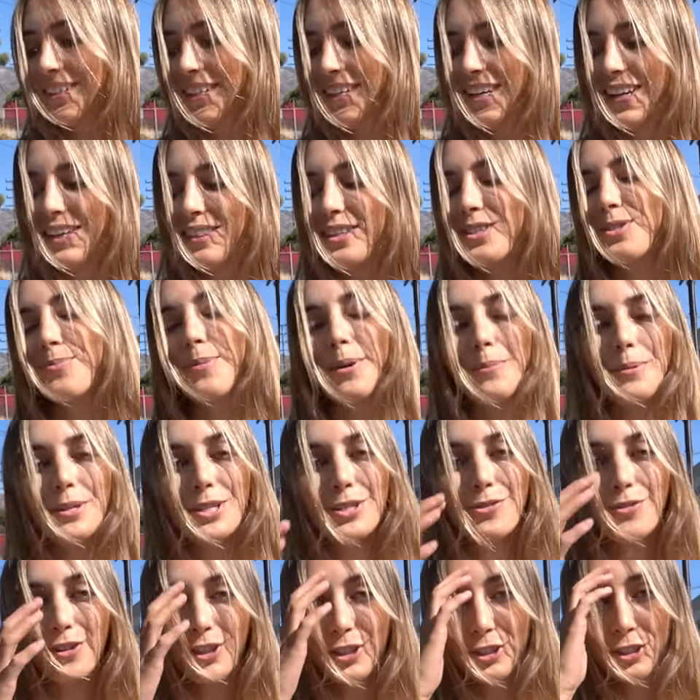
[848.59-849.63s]
Again, this is my
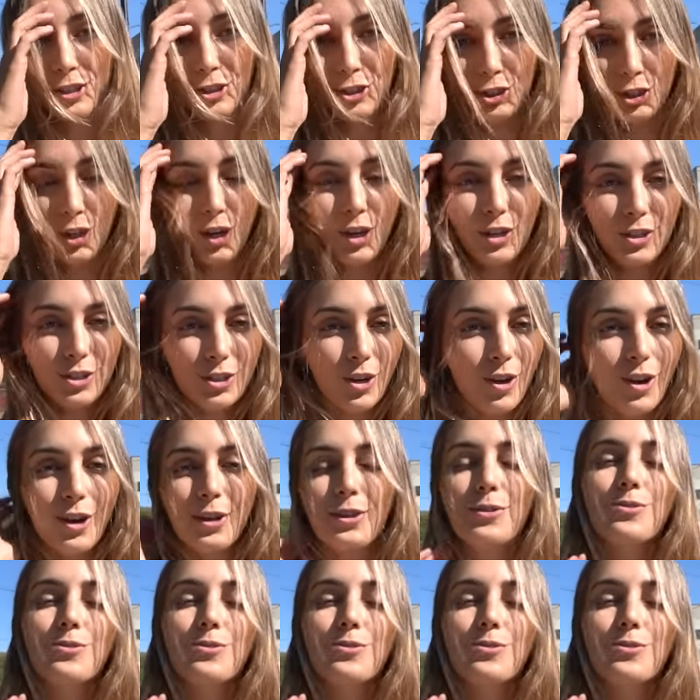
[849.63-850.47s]
best friend Sean's car.